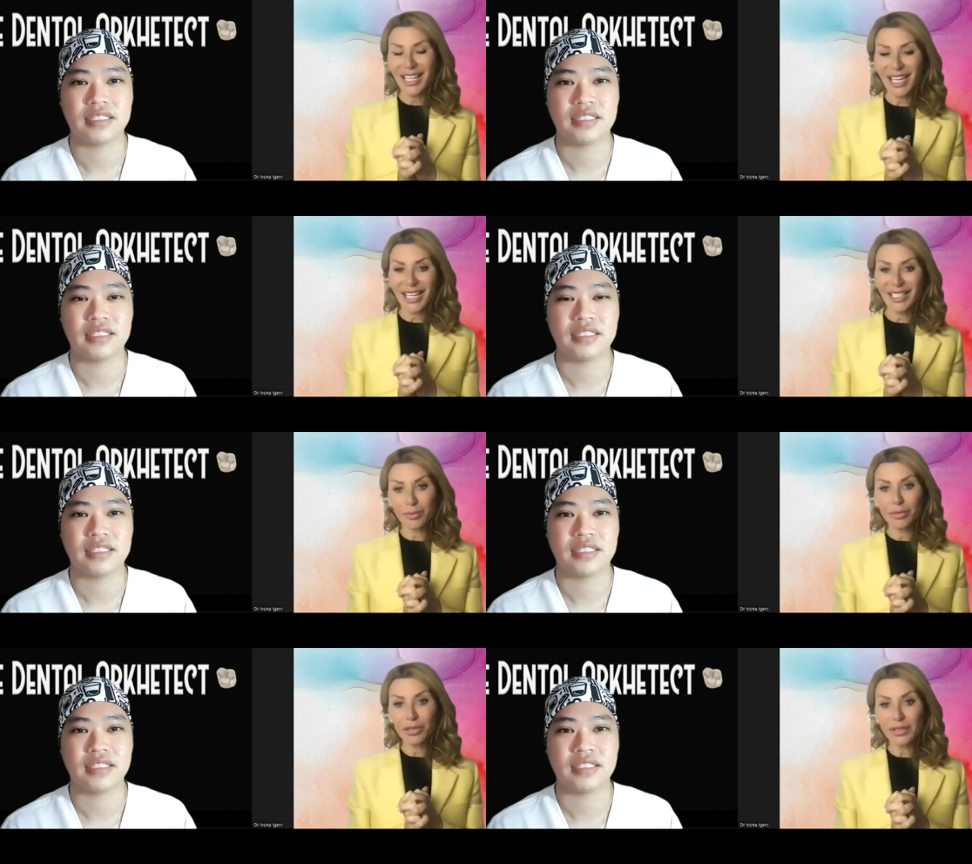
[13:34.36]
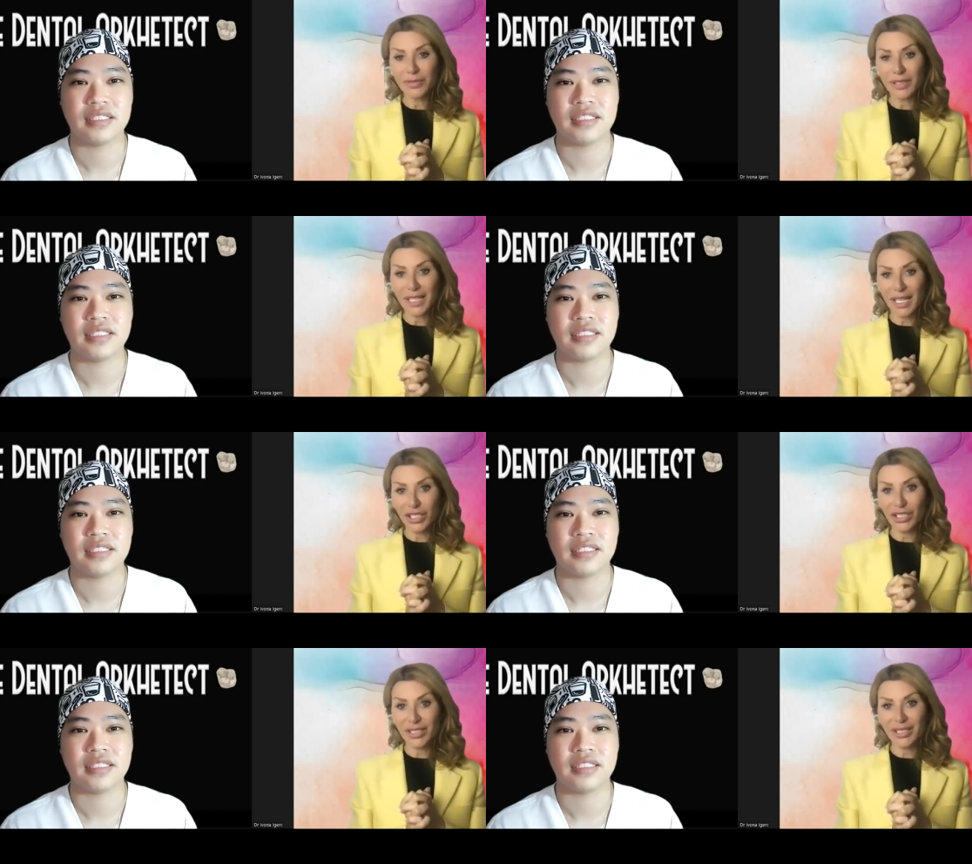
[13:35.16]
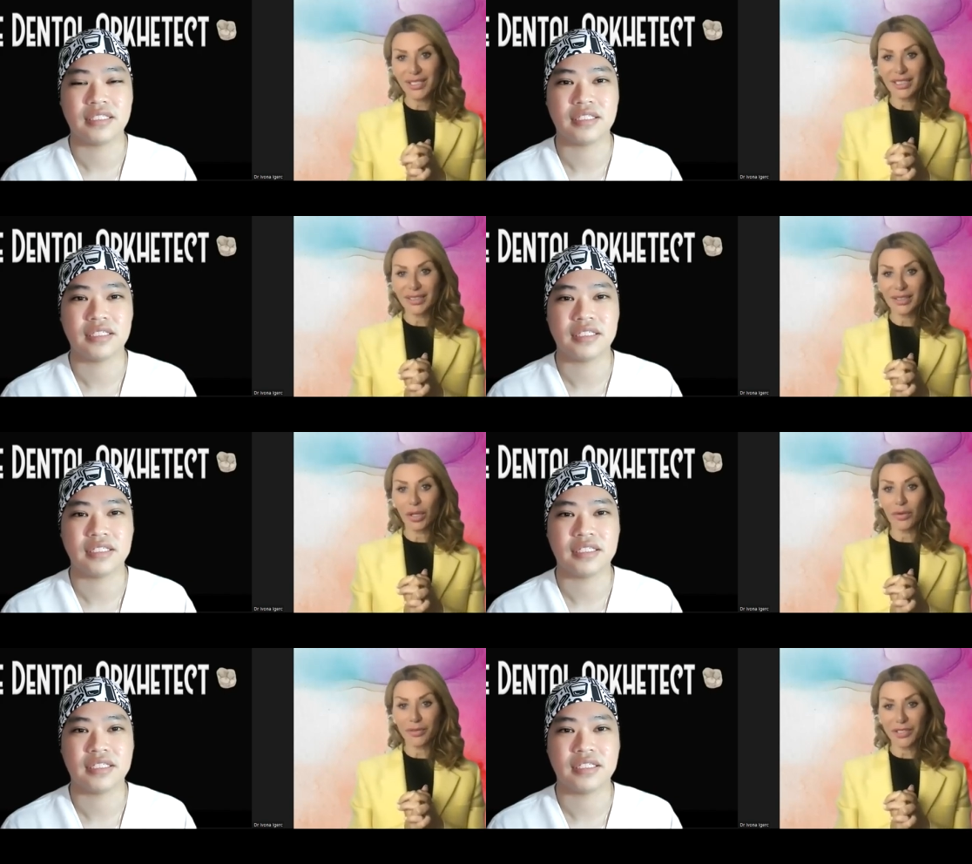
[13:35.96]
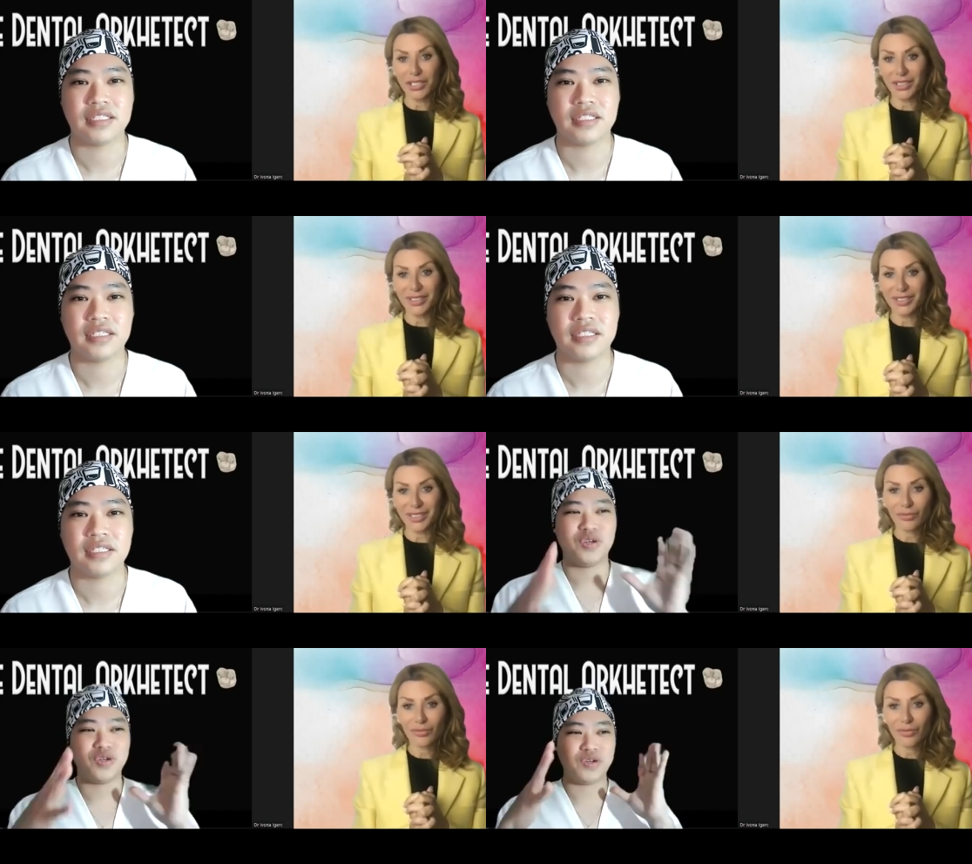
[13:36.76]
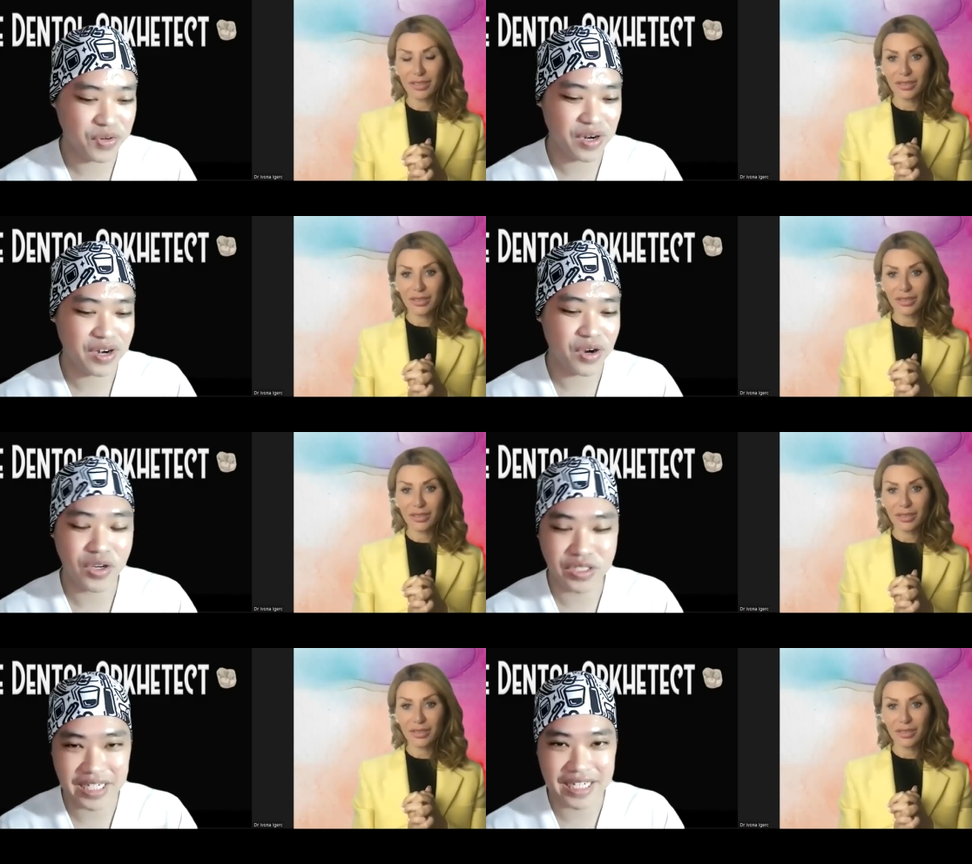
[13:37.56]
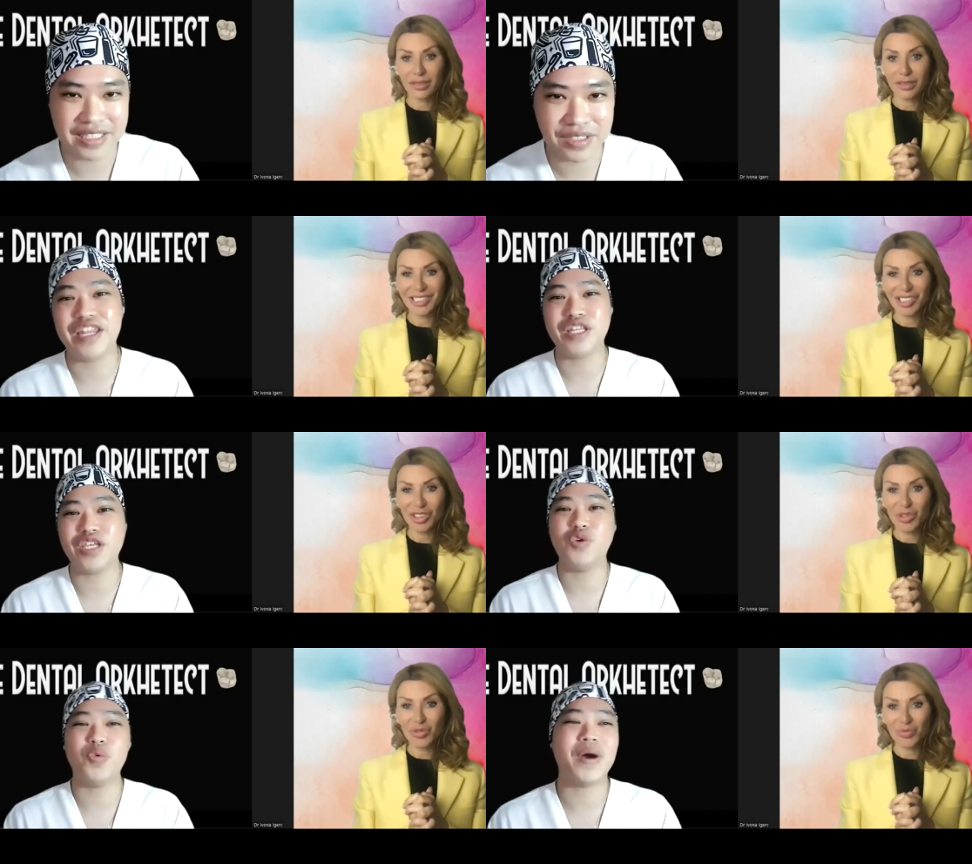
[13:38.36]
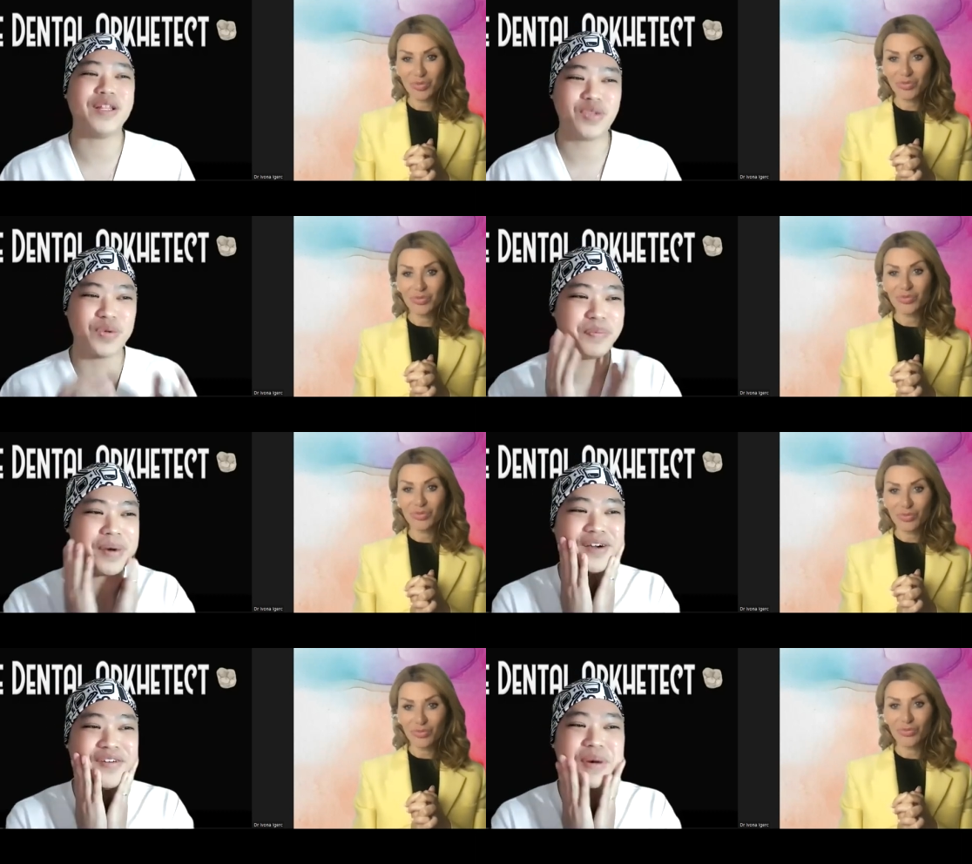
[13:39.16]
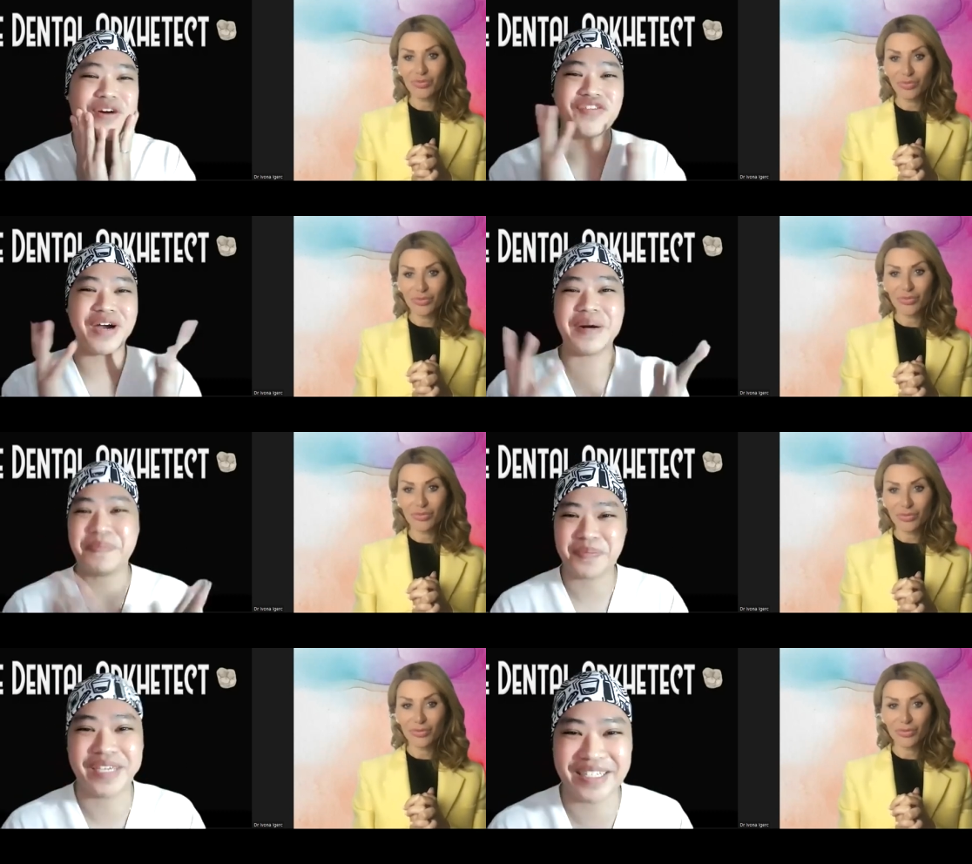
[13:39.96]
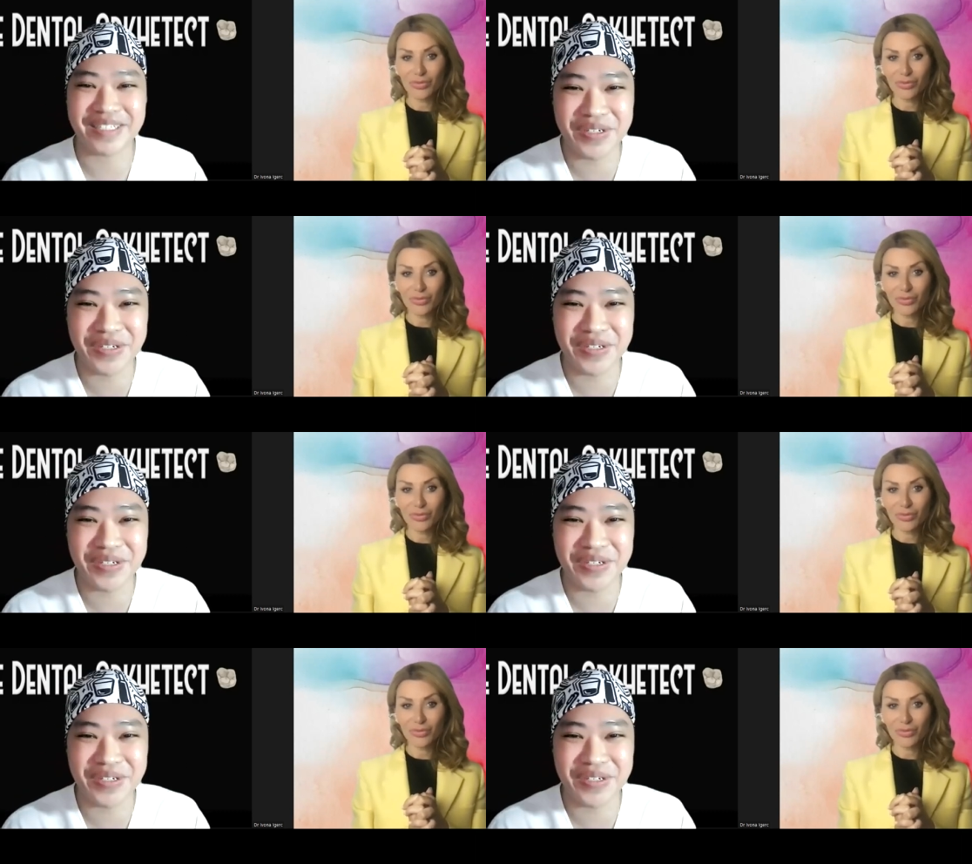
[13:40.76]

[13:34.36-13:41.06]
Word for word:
Speaker 1: and beautifications in the lower facial third.
Speaker 2: So for our audience, anything you want to buff, buff up, we can